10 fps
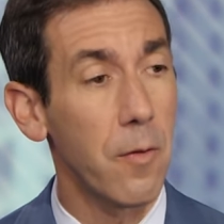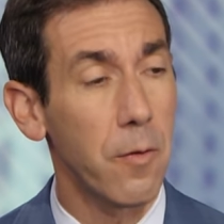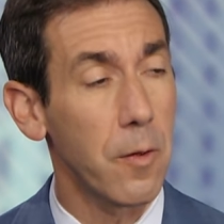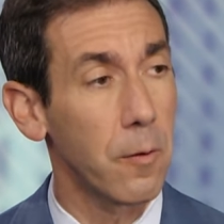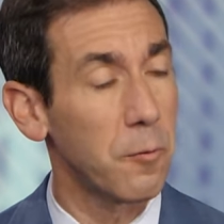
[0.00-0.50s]
and
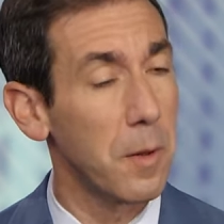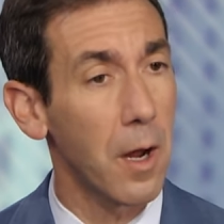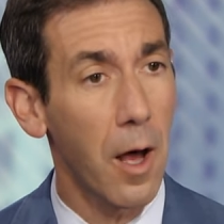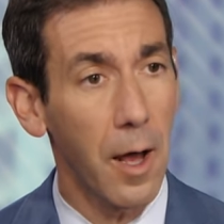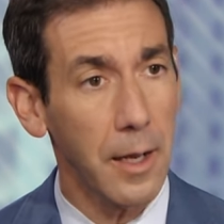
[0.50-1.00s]
there has been
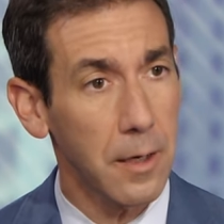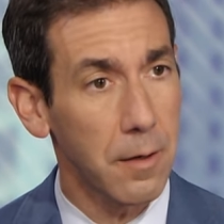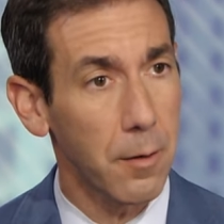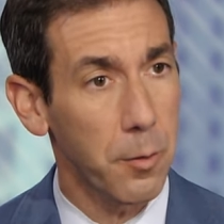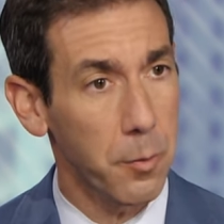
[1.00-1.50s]
a
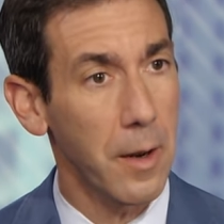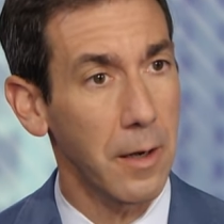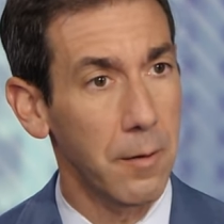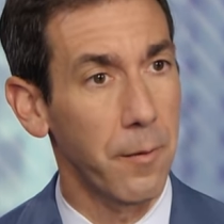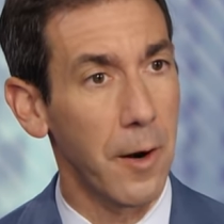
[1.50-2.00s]
heightened threat
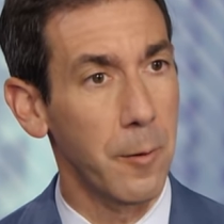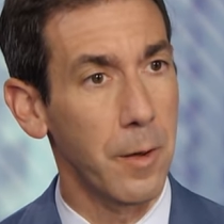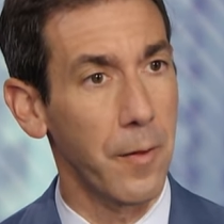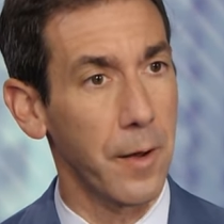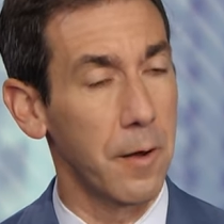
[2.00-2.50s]

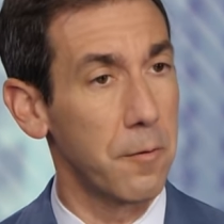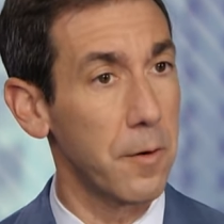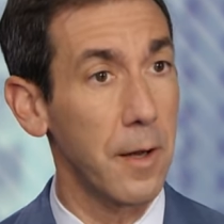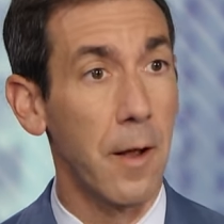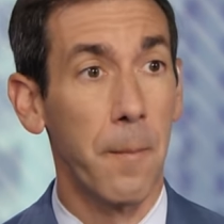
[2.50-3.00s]
environment in the
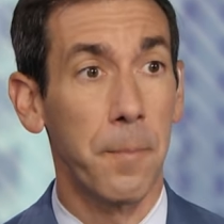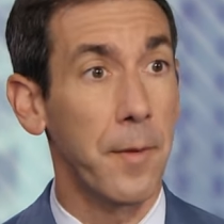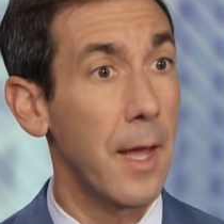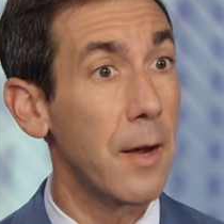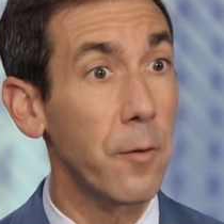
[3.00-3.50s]
country
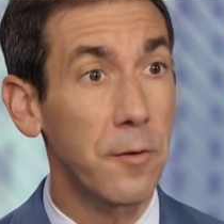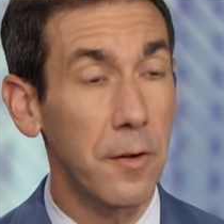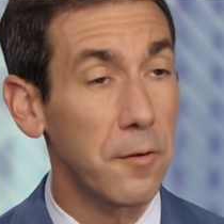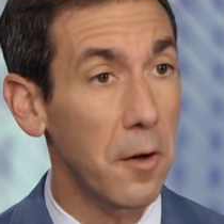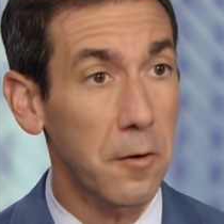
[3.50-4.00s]
ever
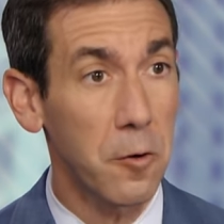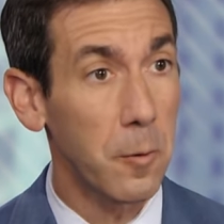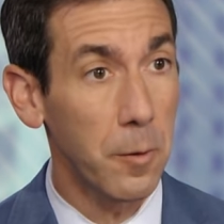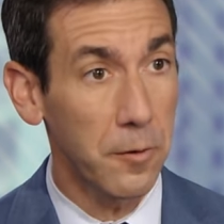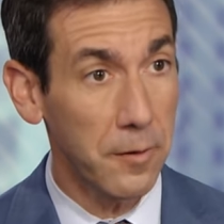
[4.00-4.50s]
since
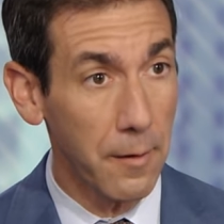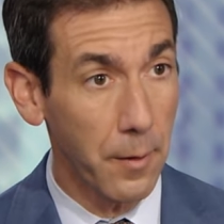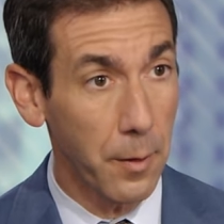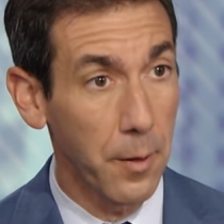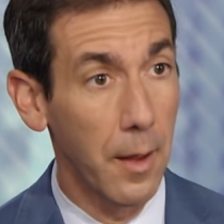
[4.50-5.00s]
October
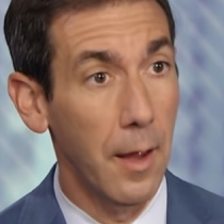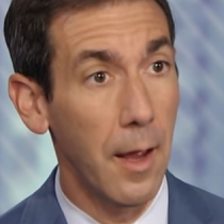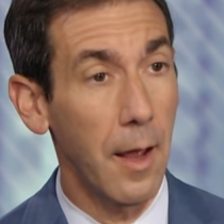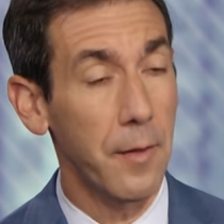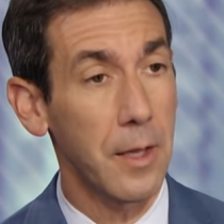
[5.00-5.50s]
7th
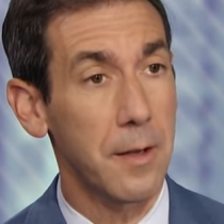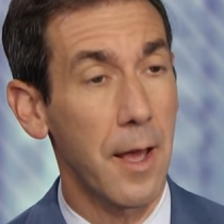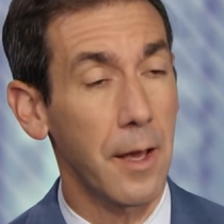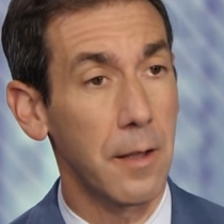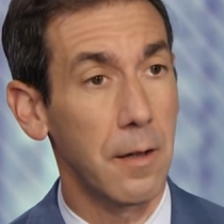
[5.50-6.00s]
and the
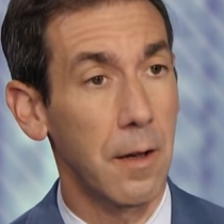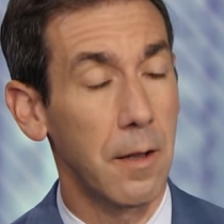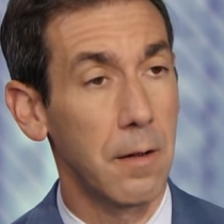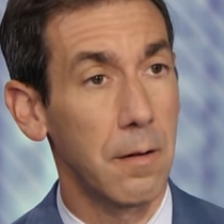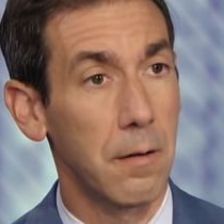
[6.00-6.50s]
attack in,
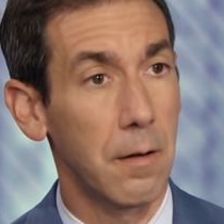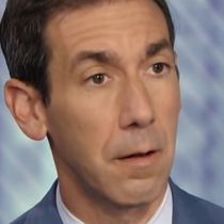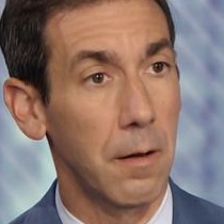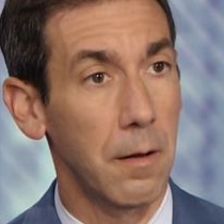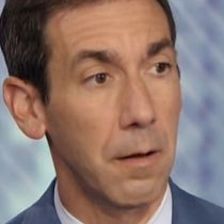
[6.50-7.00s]
in
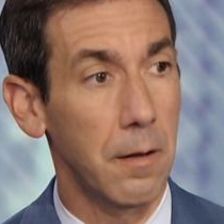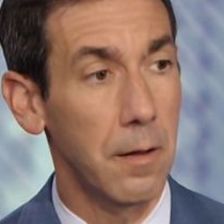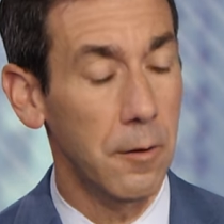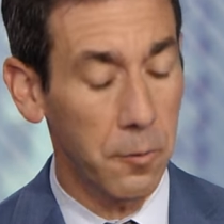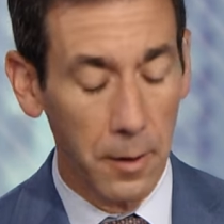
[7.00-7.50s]
uh,
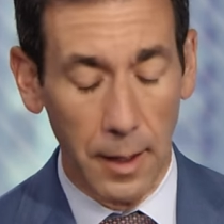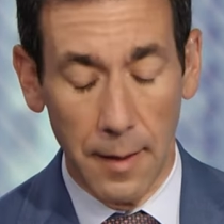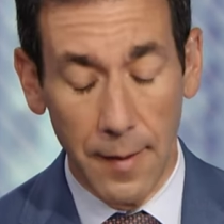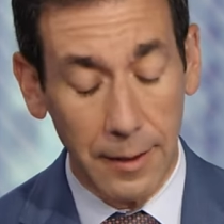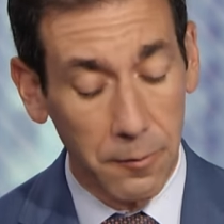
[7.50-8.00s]
Israel.
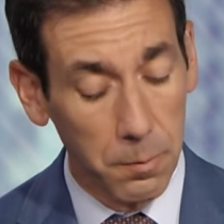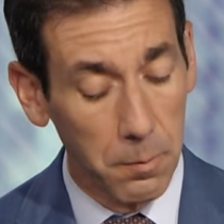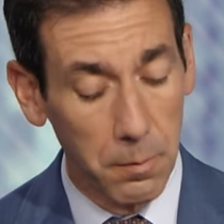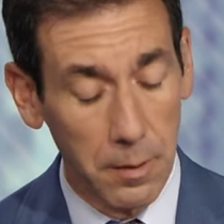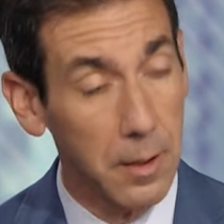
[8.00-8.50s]
And that's
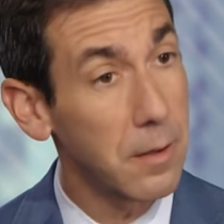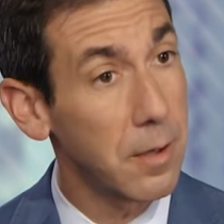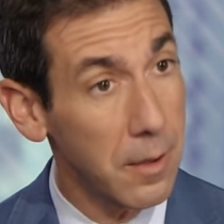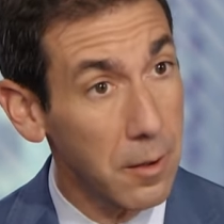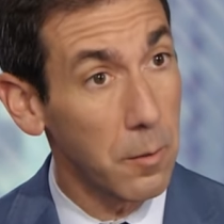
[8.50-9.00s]

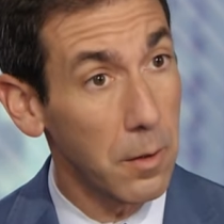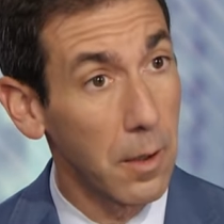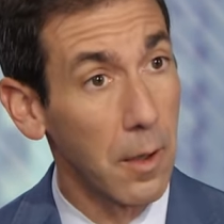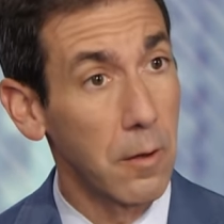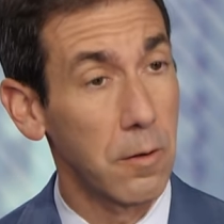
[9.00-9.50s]
continued
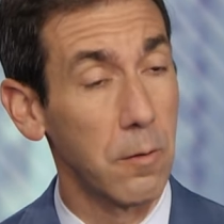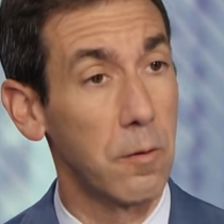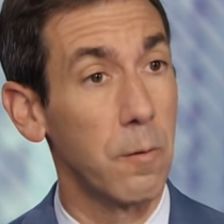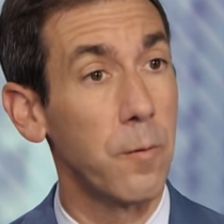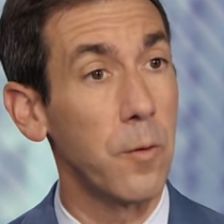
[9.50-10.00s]
to,
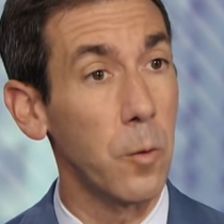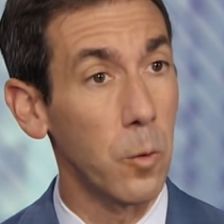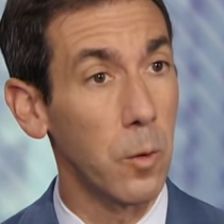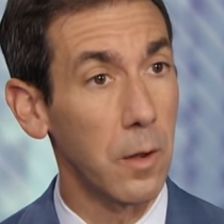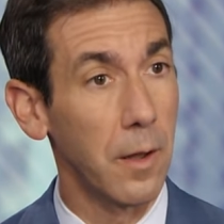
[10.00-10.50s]
to
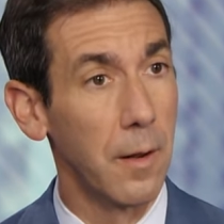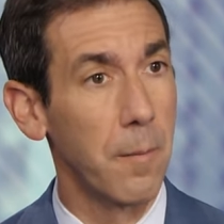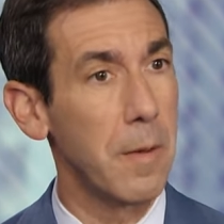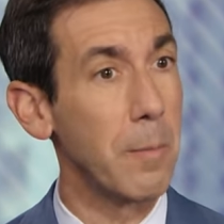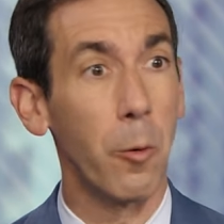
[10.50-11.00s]
fuel
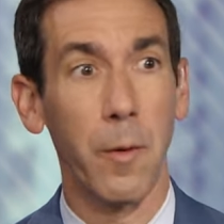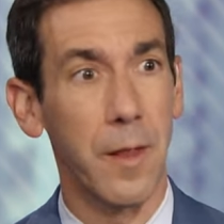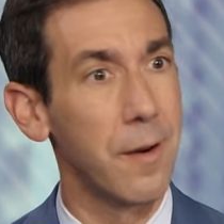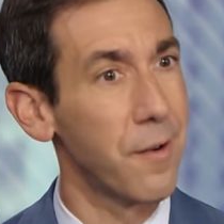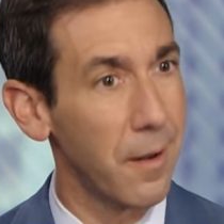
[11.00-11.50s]
people with
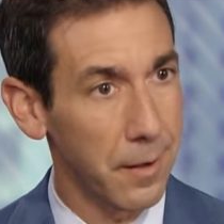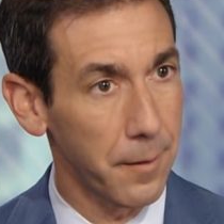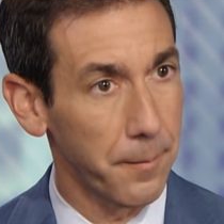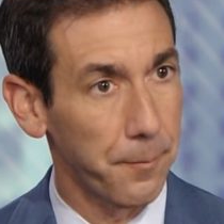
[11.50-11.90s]
an agenda.